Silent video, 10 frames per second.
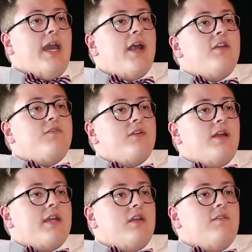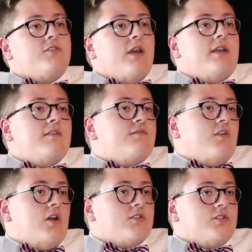How do you feel like you've tried to
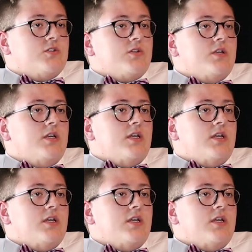foster